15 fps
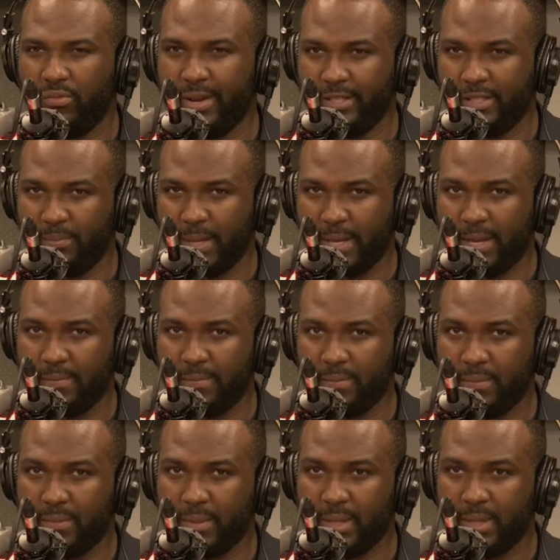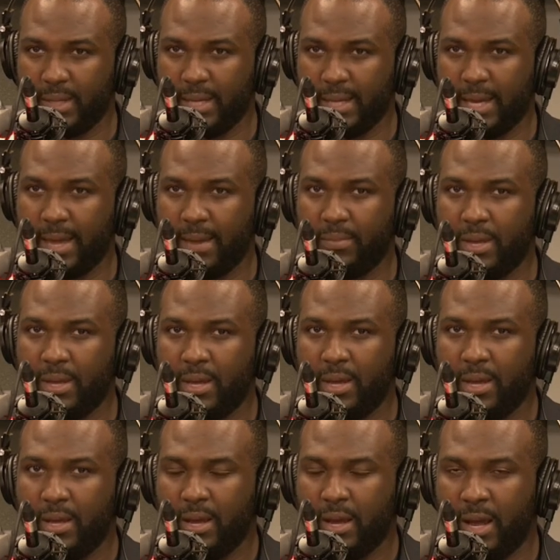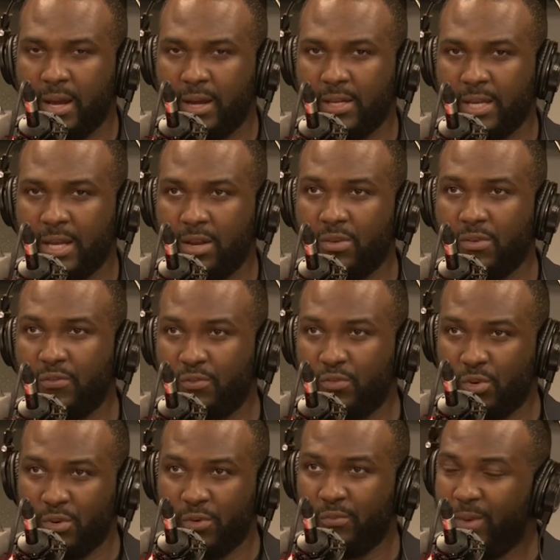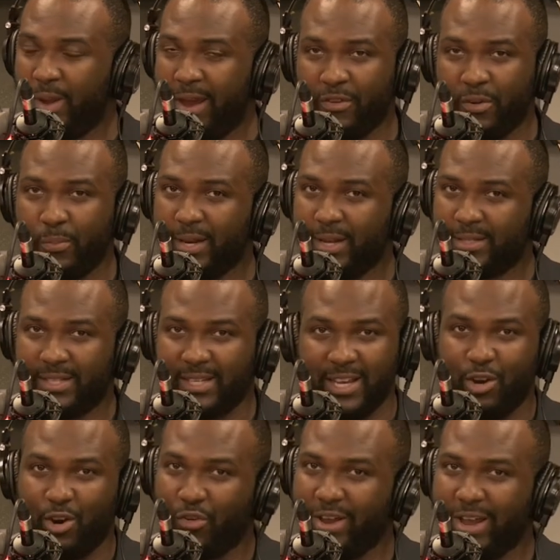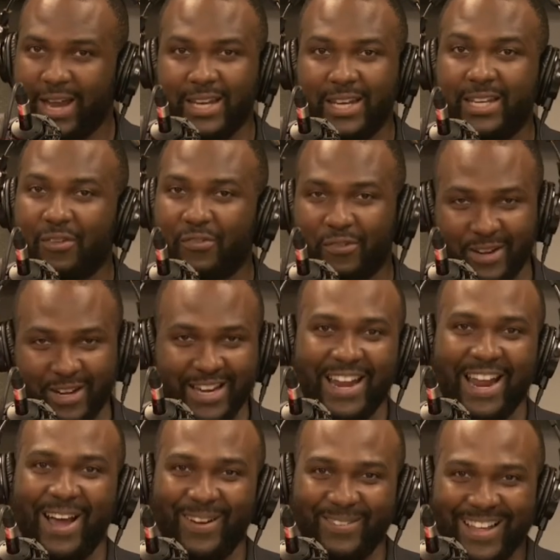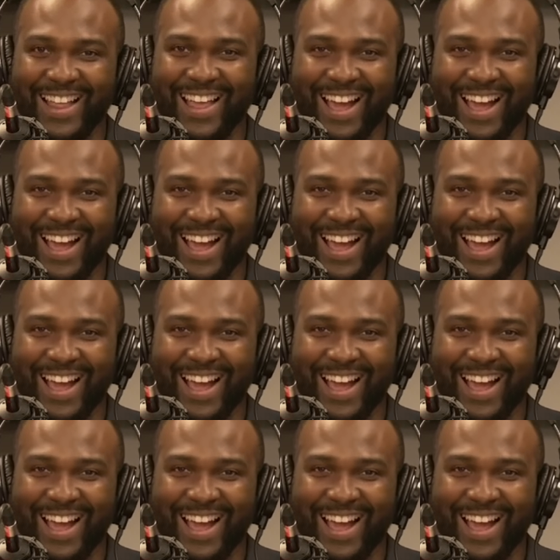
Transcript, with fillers: recipe. Yep. Sure. Because uh, I know you've, right. you've, everybody's seeing coriander differently now.